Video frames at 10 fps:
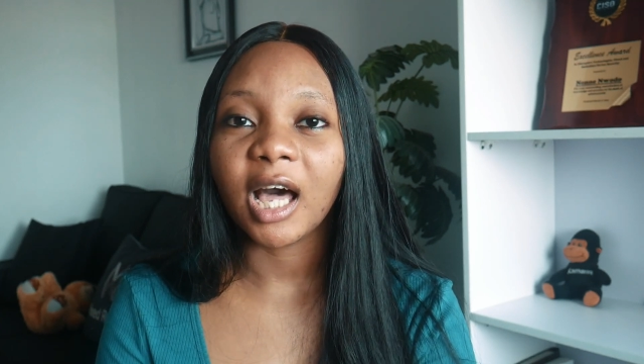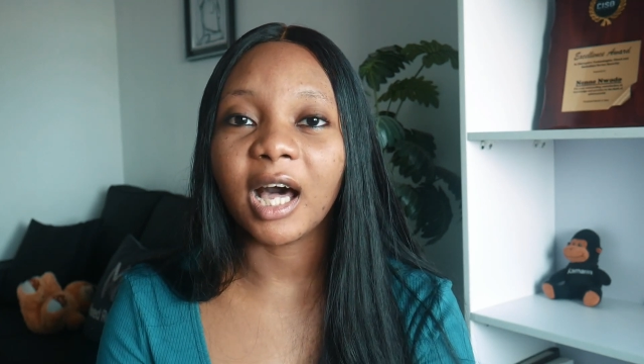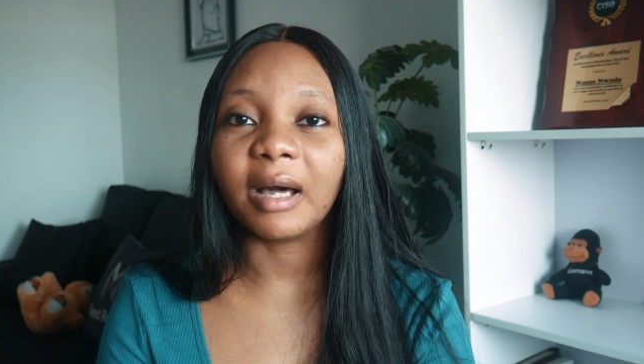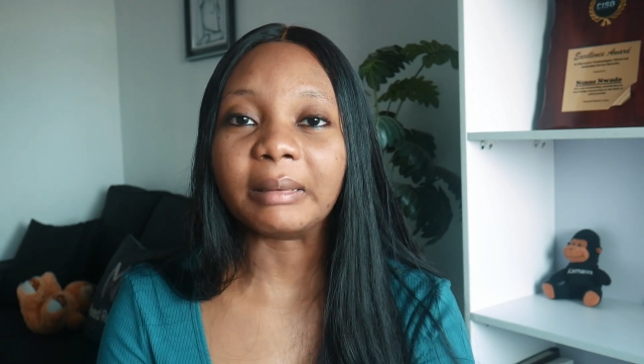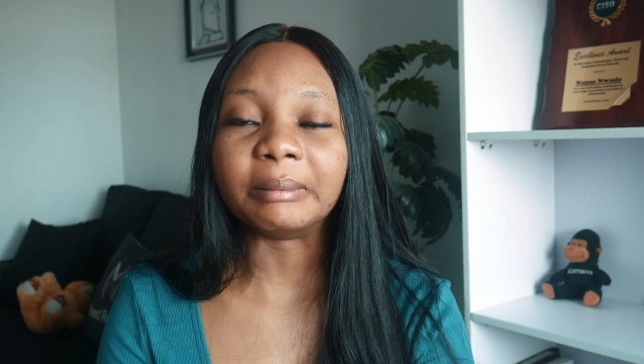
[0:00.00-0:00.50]

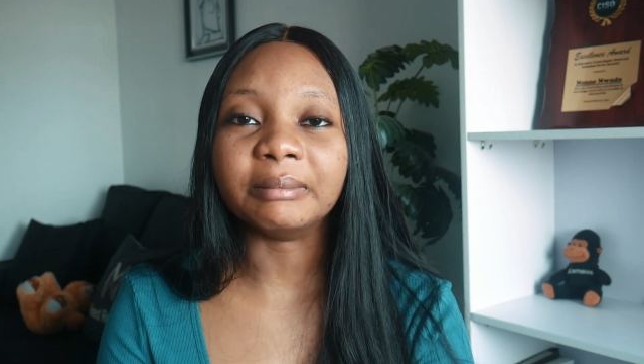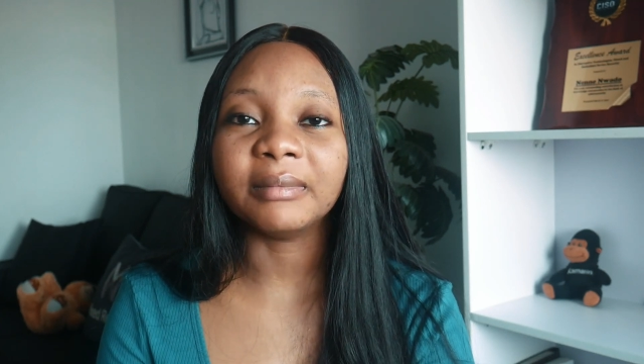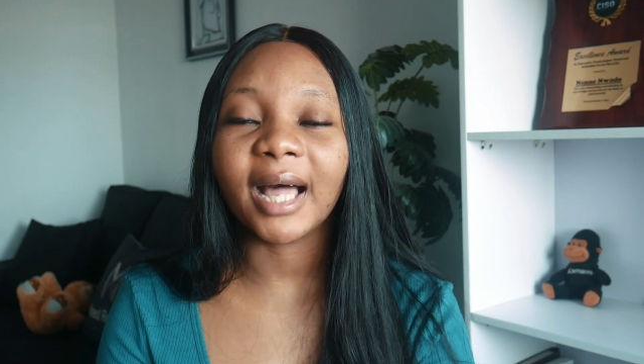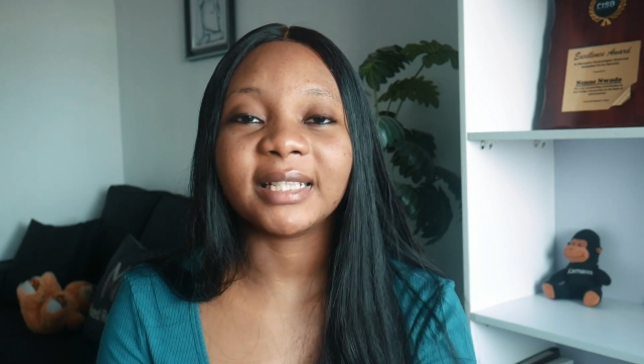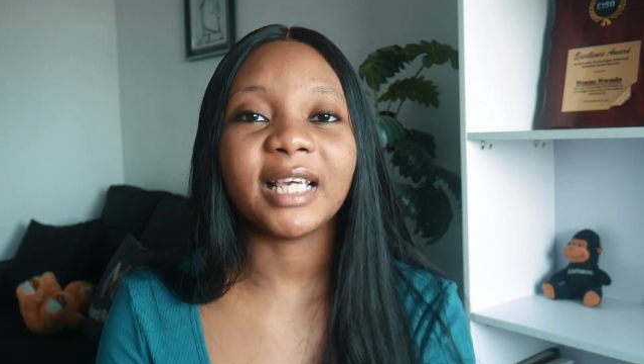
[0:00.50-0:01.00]

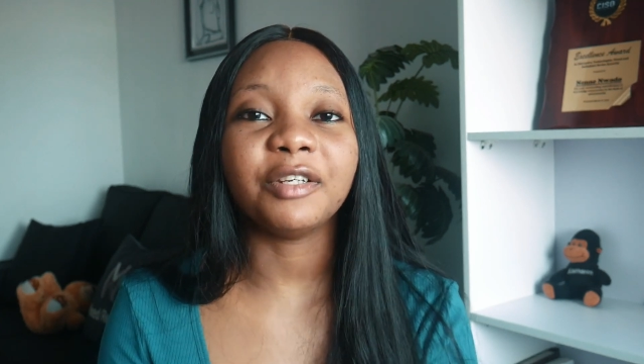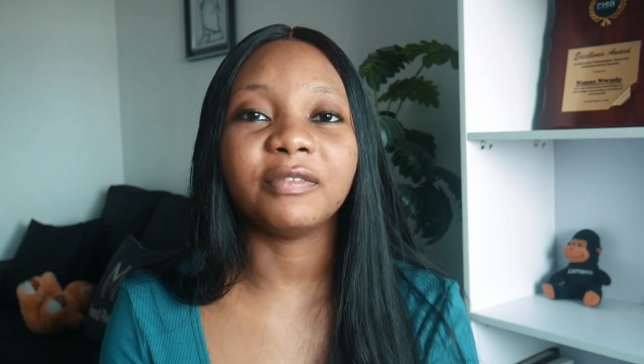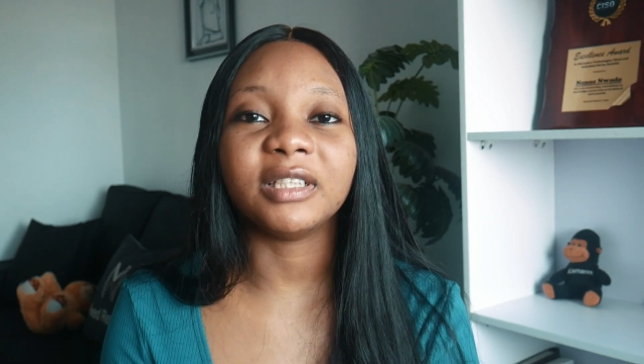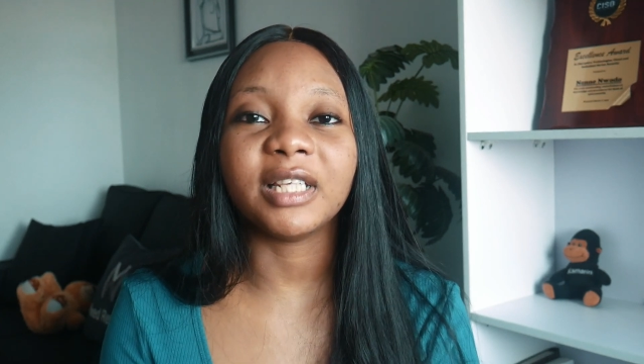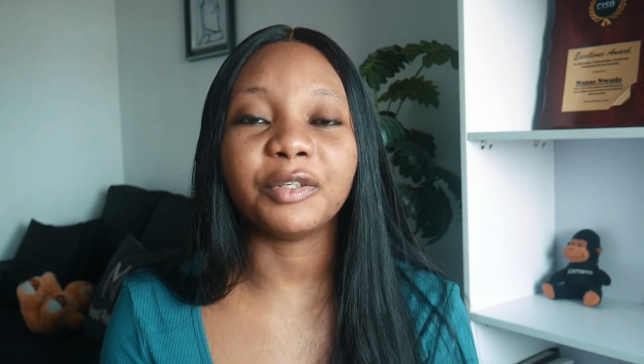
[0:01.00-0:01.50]
At the end
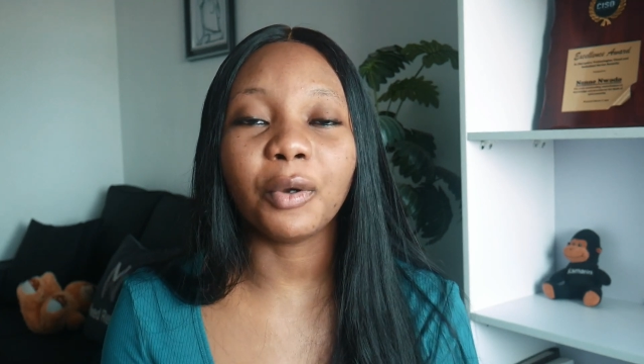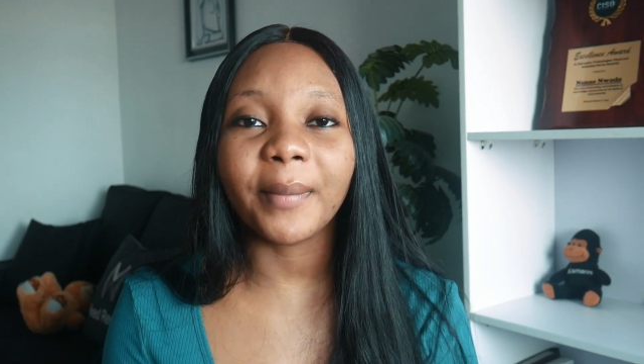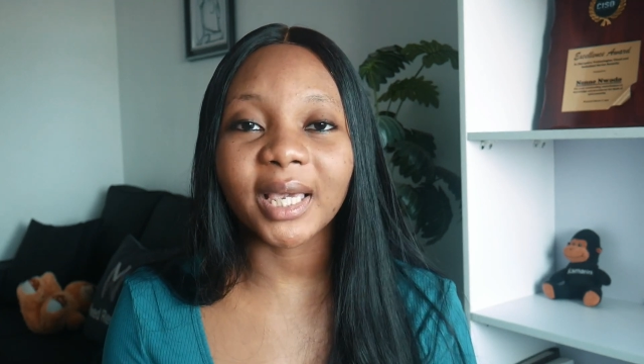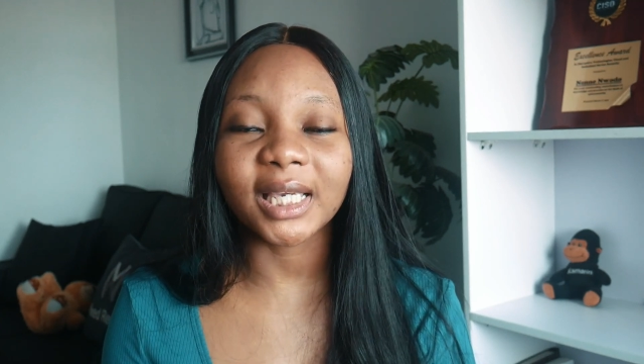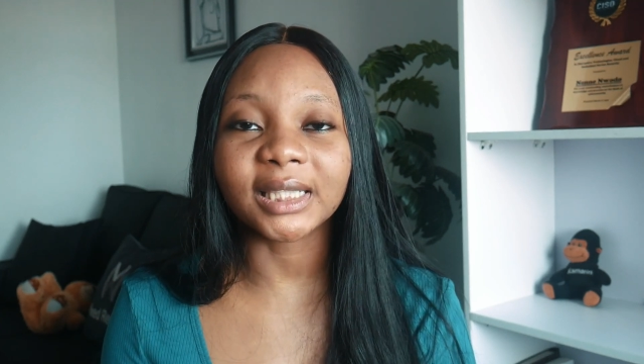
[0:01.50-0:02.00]
of the day, don't
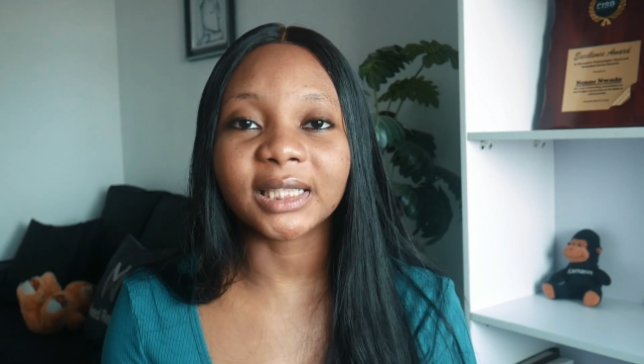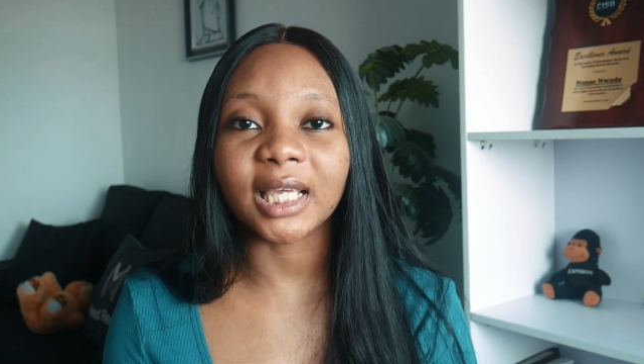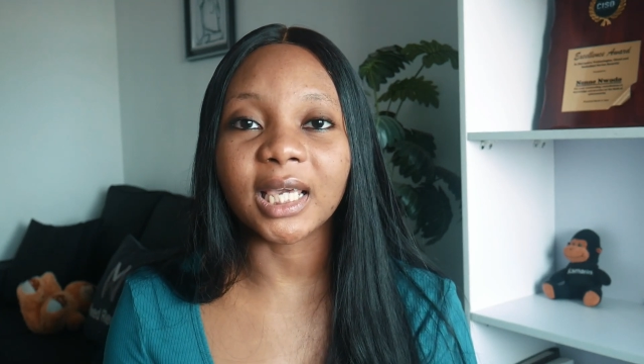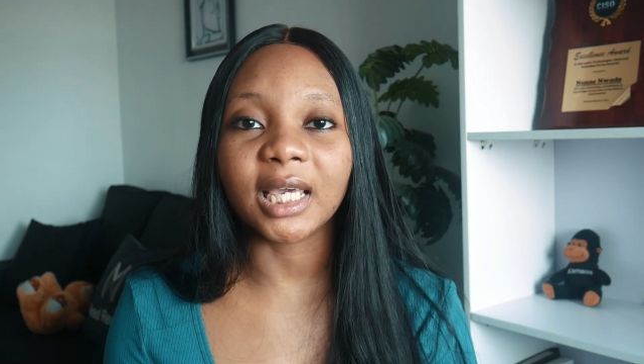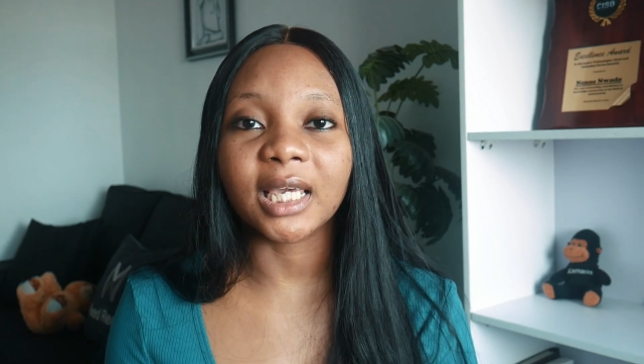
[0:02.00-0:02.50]
make it
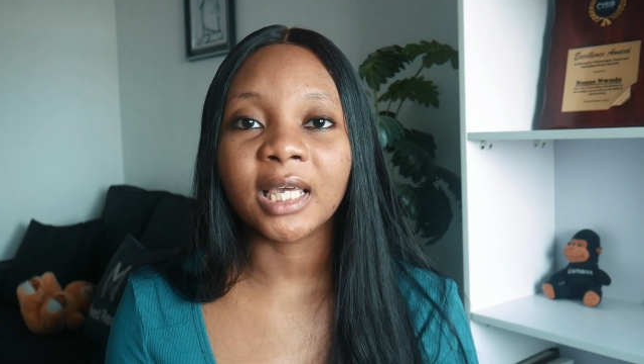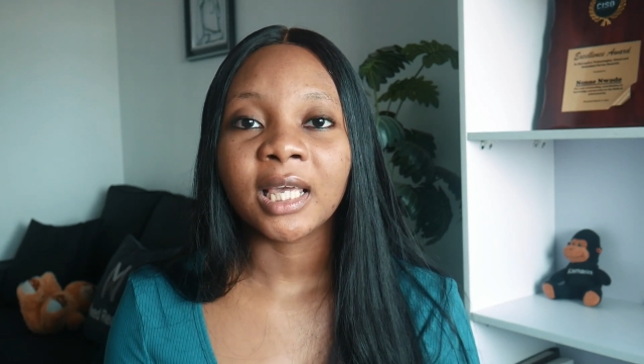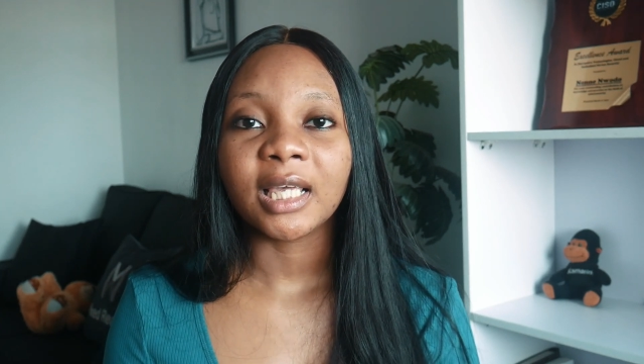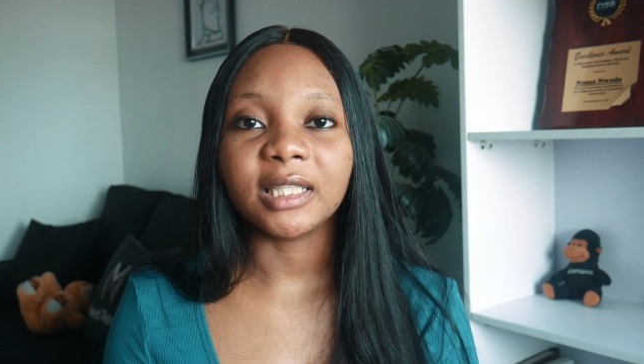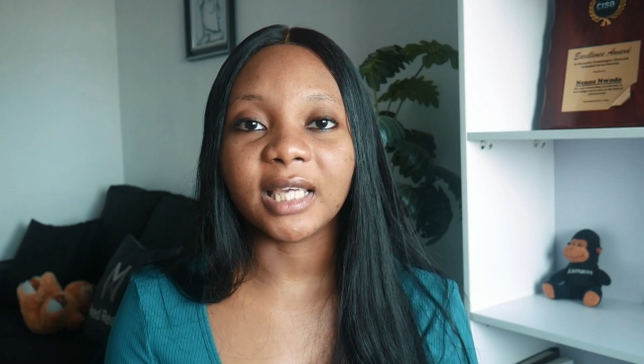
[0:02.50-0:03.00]
a
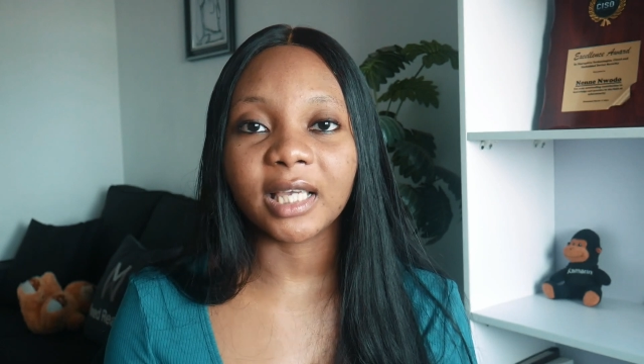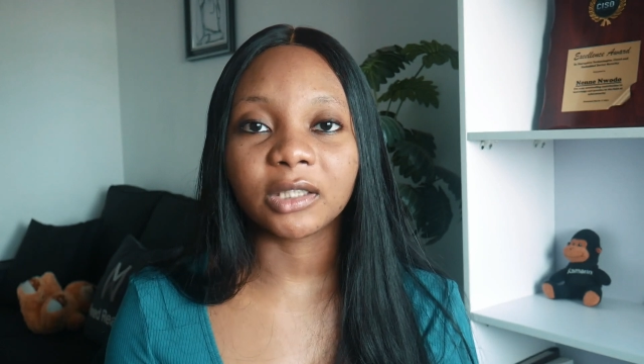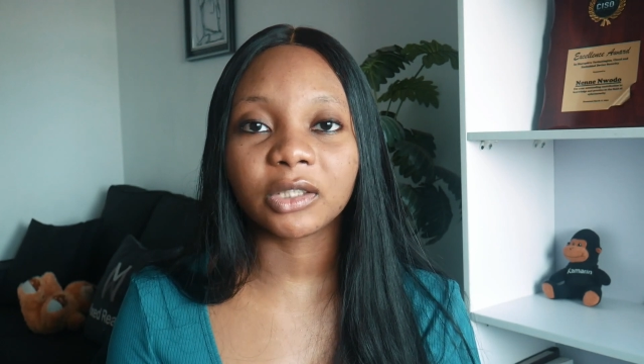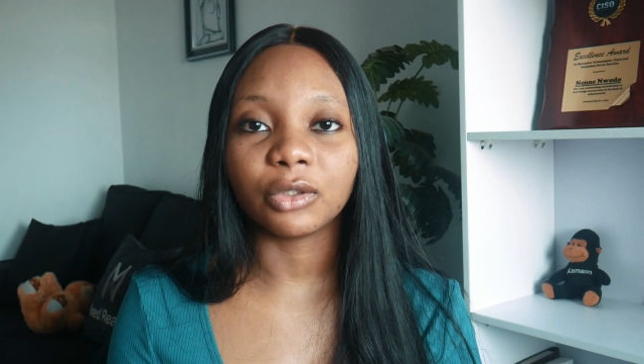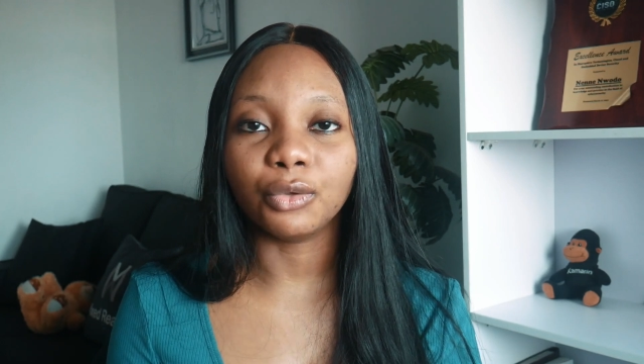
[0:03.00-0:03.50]

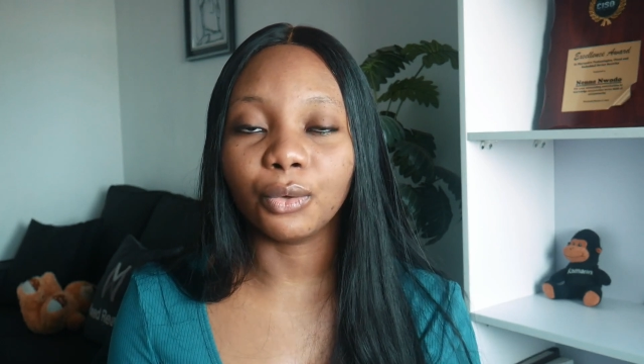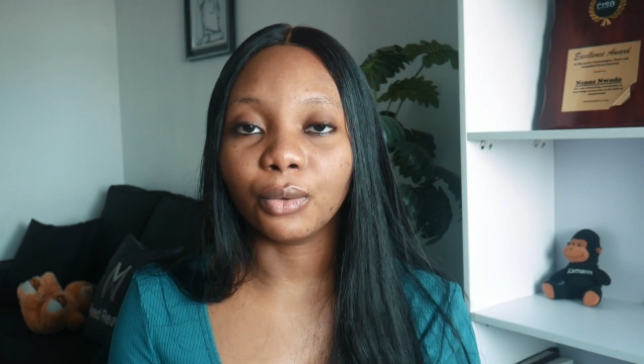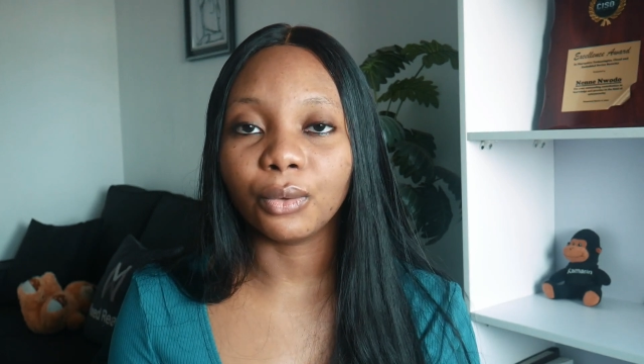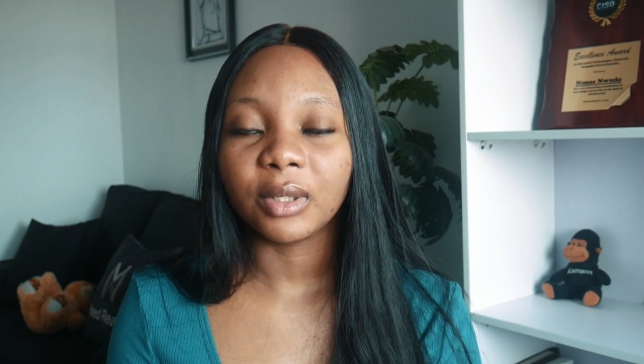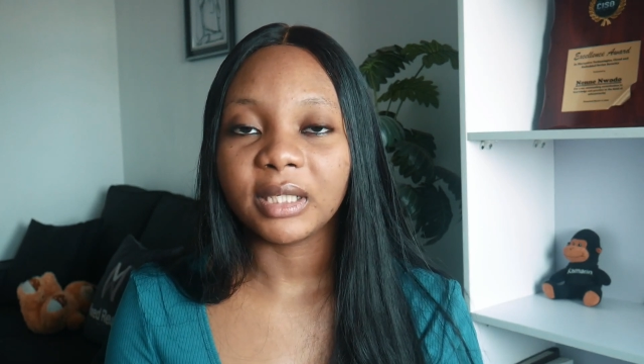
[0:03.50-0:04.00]
yes,
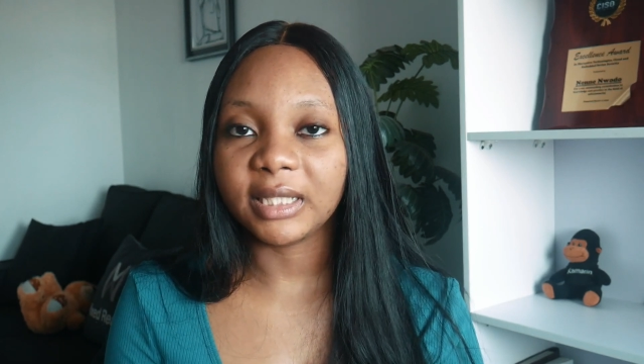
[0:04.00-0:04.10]
no,